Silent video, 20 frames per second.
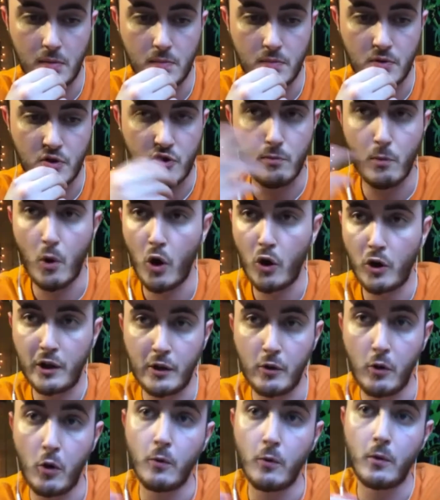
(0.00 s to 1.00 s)
just marketing
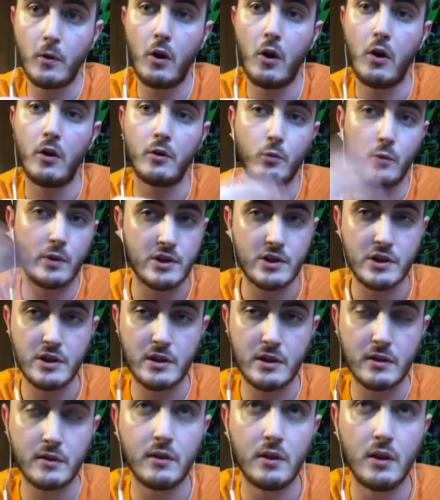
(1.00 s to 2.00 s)
overall and
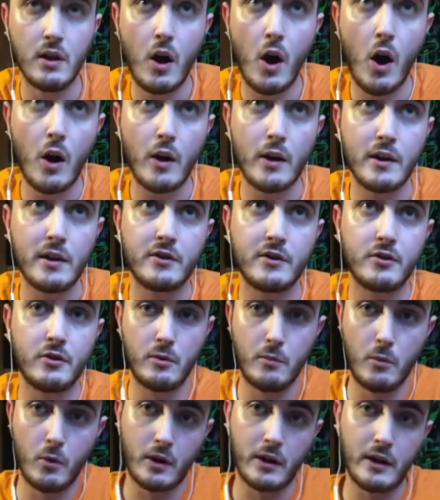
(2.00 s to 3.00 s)
reaching audience on a
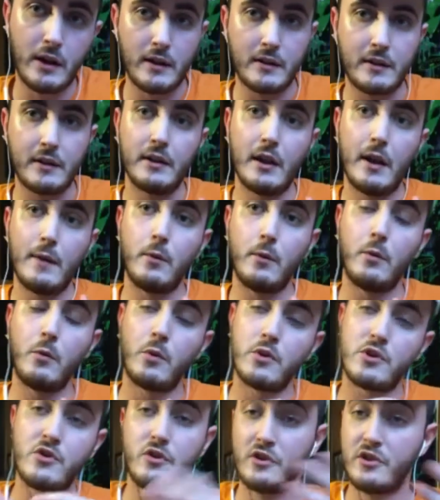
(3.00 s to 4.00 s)
more connected level,
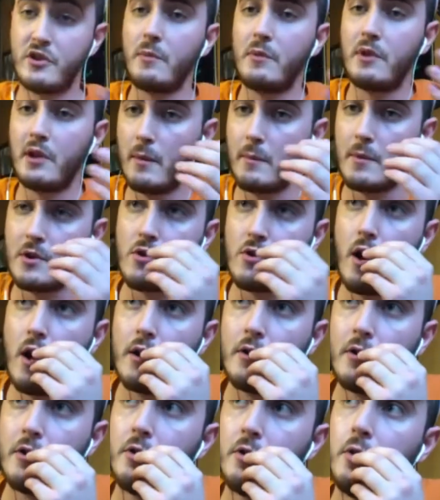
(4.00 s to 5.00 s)
which is something I've been trying
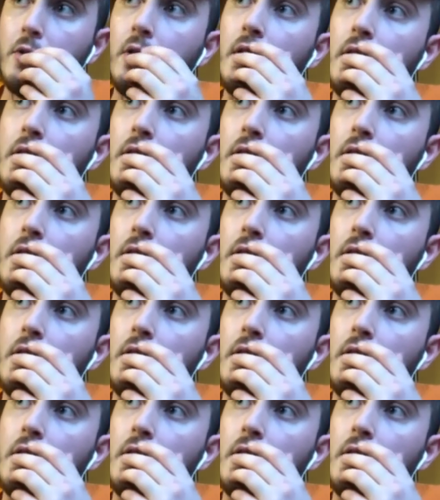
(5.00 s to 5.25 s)
to do.